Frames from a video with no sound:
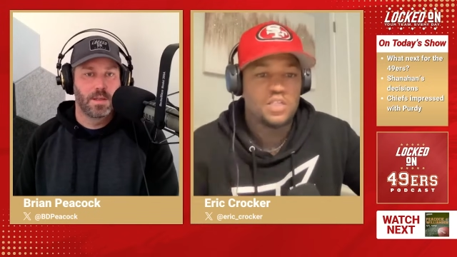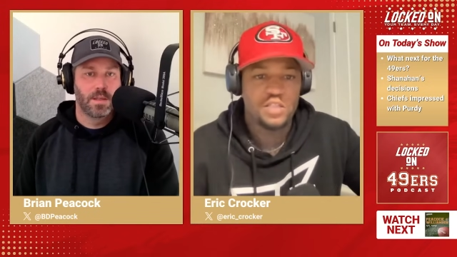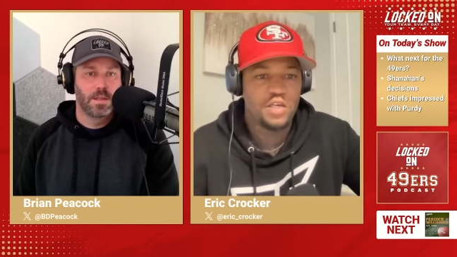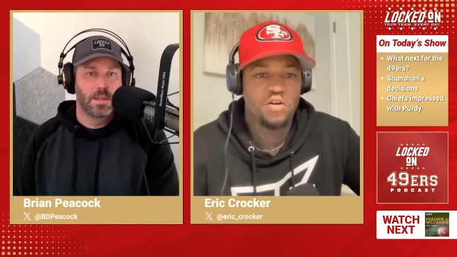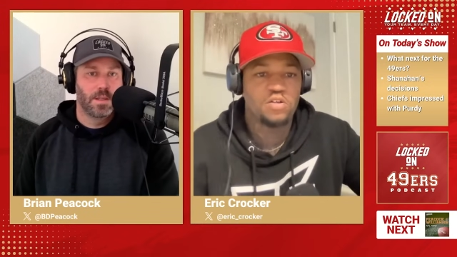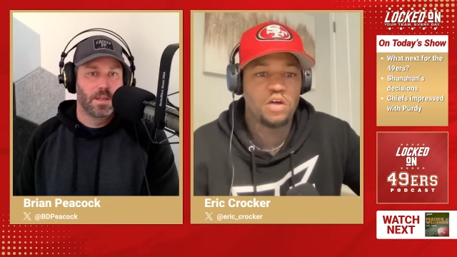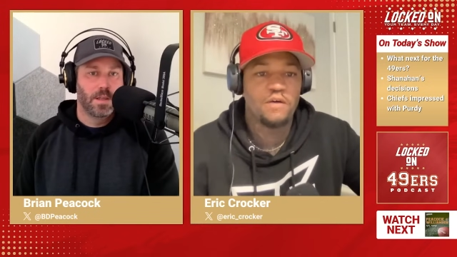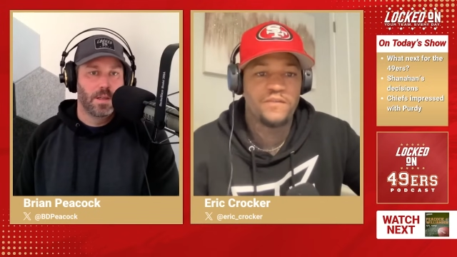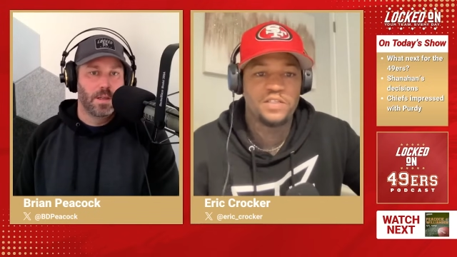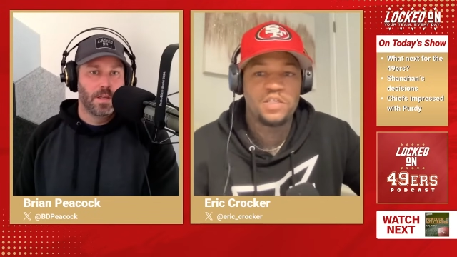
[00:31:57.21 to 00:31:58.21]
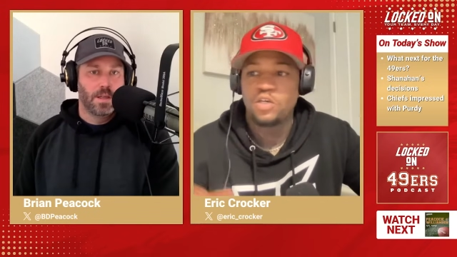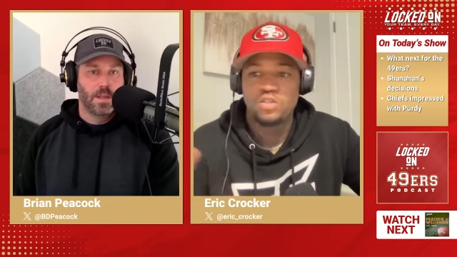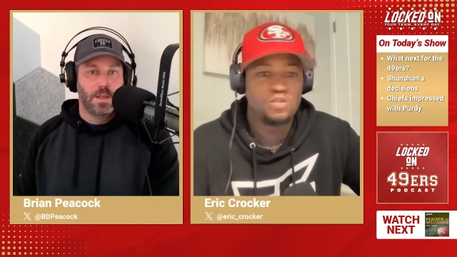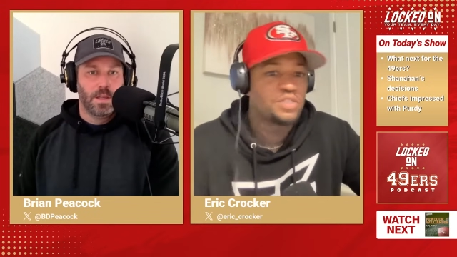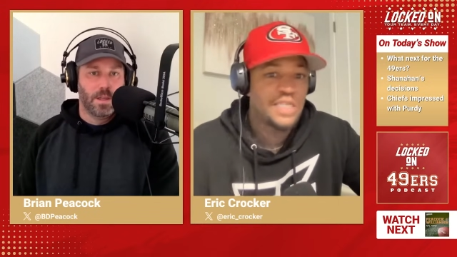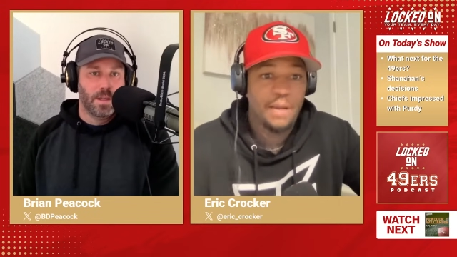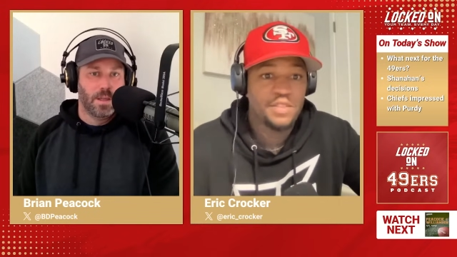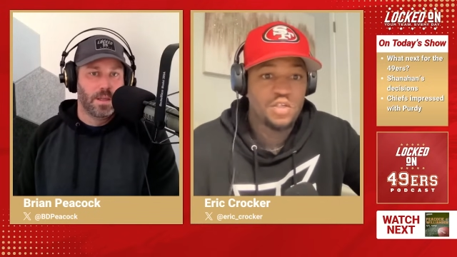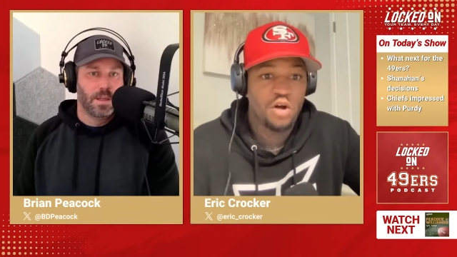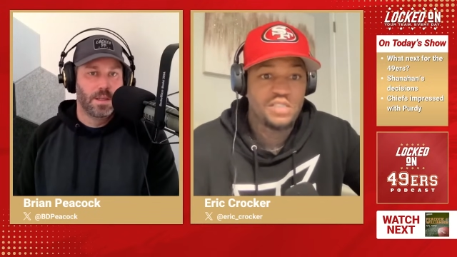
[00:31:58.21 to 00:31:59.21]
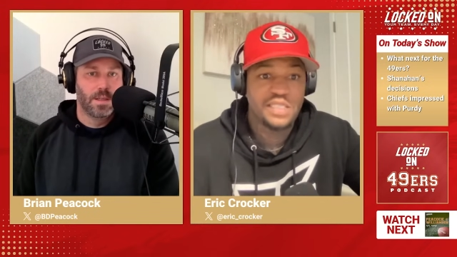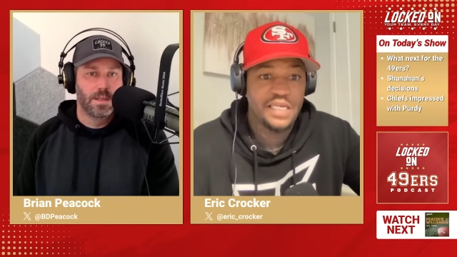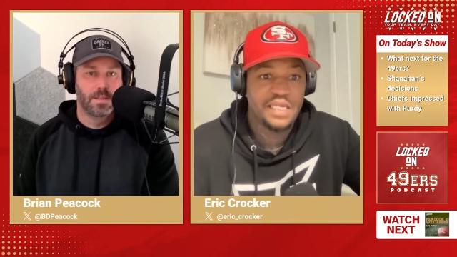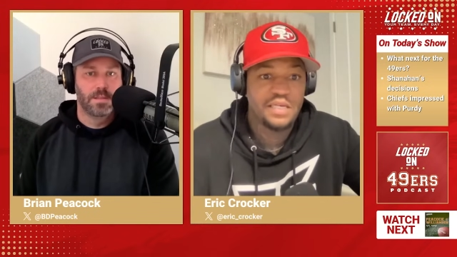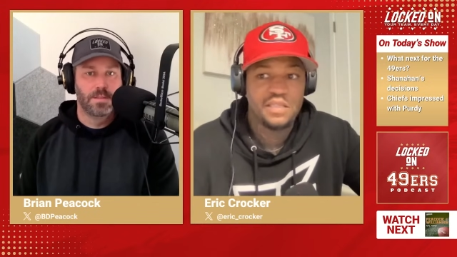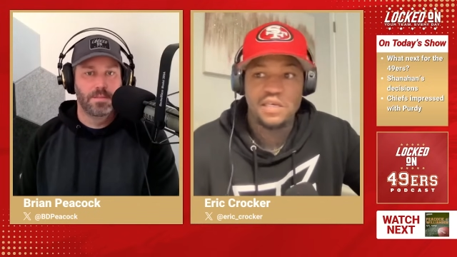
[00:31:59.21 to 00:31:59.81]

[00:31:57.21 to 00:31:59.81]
Speaker 1: They're on offense. You see how many yards they get.